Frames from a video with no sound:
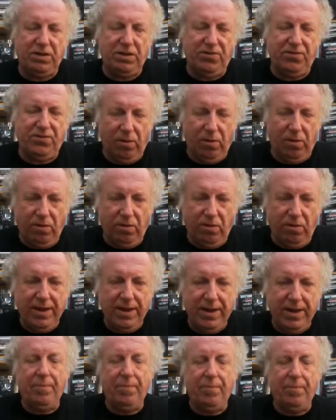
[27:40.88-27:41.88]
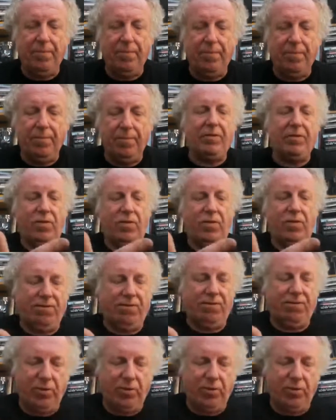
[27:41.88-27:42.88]
was involved. We don't know what
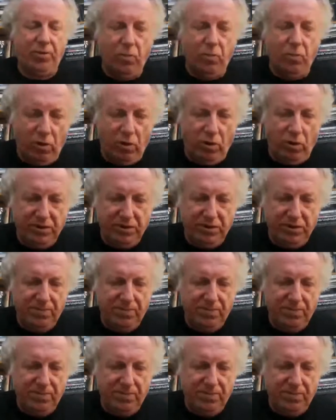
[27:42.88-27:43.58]
the fluid was.